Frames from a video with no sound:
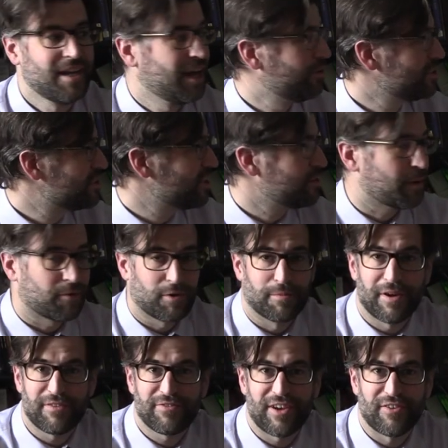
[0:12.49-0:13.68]
I want to tell you about one of
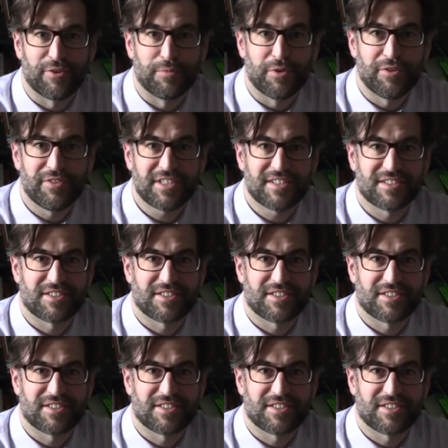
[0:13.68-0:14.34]
my favorite movies.